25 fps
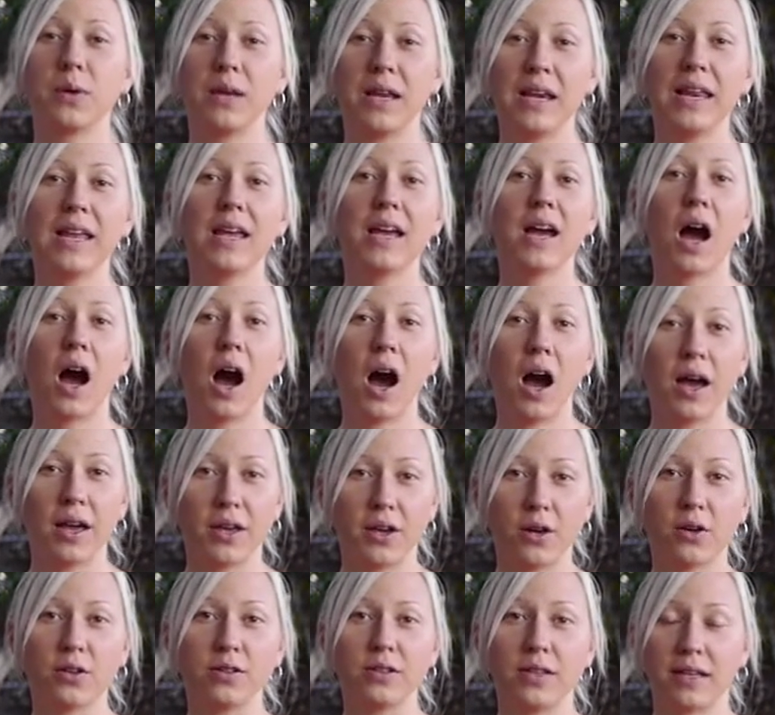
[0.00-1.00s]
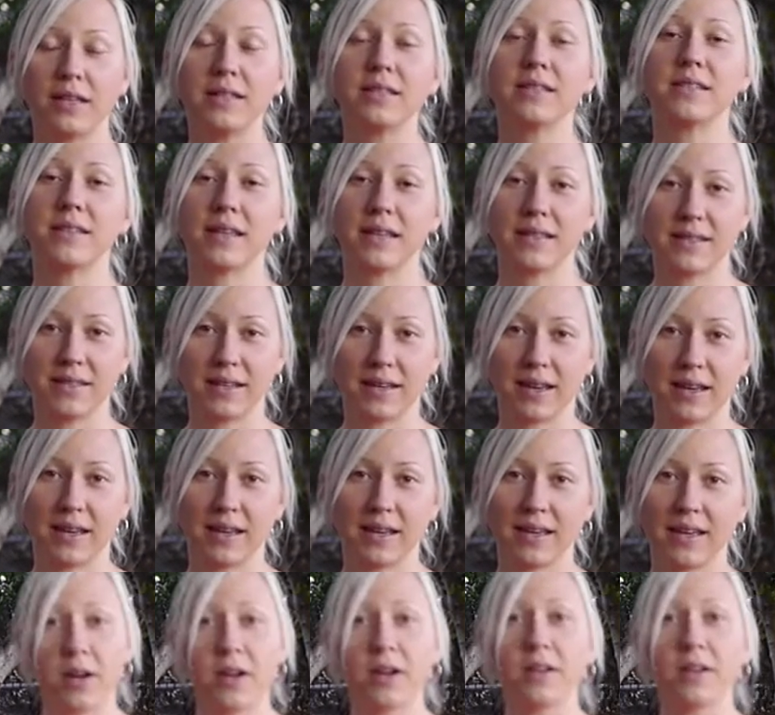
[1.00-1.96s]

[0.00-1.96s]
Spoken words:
really high on intensity.